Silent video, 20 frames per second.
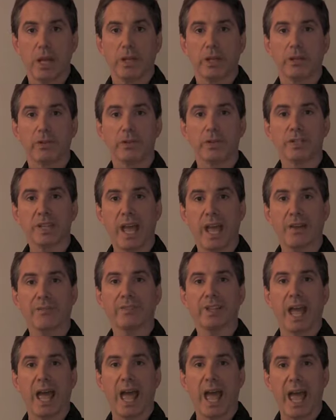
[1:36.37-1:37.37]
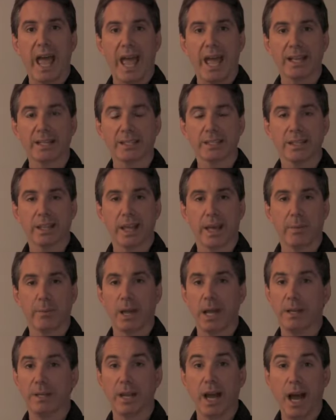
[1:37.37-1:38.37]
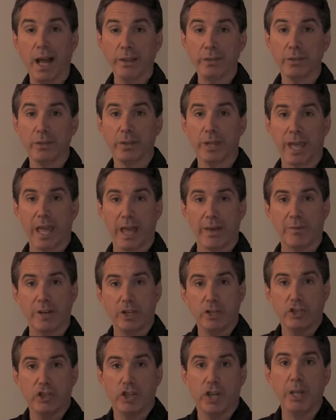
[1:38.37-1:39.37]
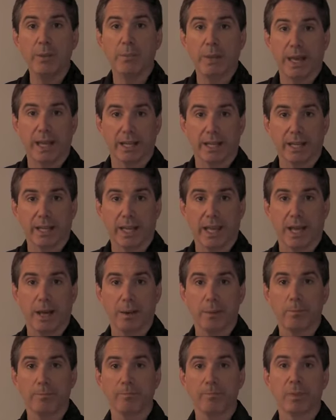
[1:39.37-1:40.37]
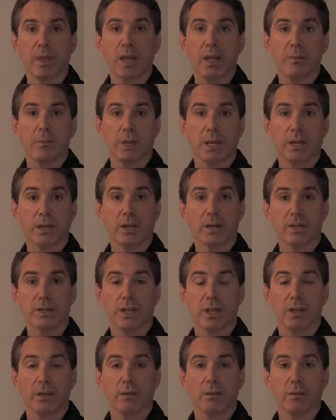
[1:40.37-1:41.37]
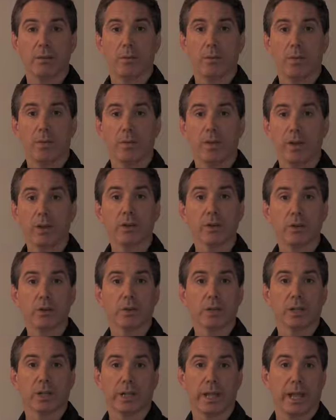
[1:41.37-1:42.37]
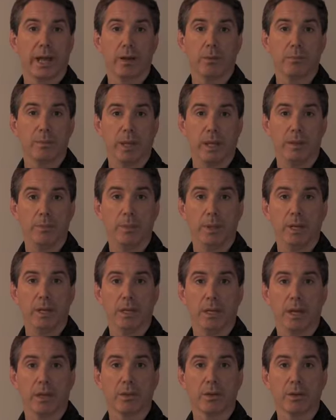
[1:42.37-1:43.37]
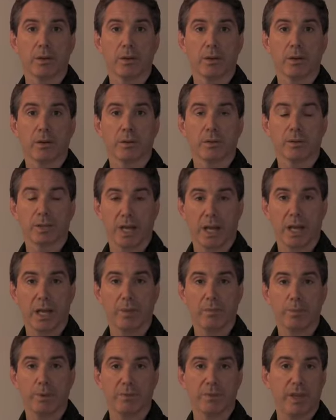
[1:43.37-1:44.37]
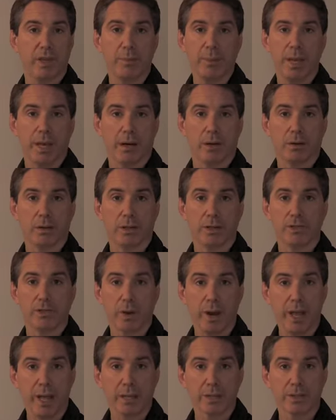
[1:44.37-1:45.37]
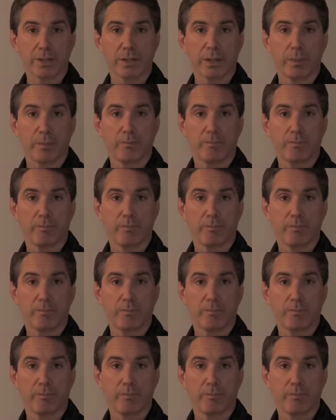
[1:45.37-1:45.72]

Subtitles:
You just have to ask them, not do they have a Gmail account, because their Google account may be another type of email address.